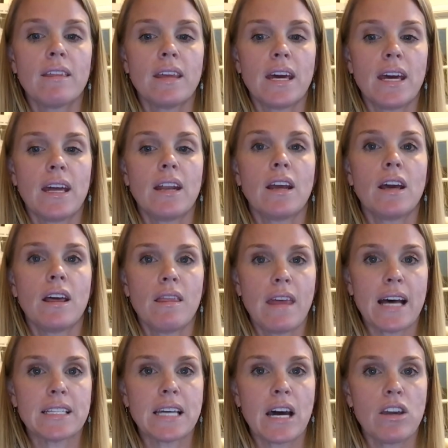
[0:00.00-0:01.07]
then
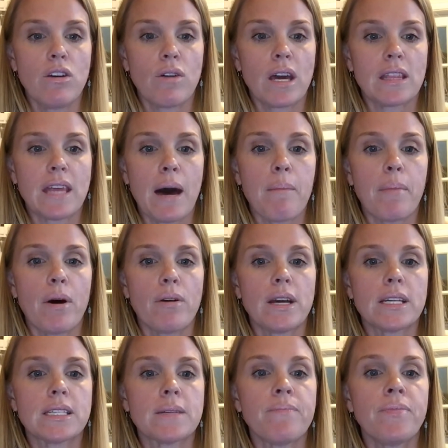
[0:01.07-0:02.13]
that's how you get that
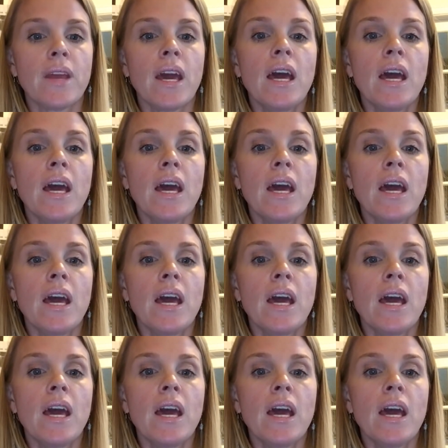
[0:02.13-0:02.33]
bonus.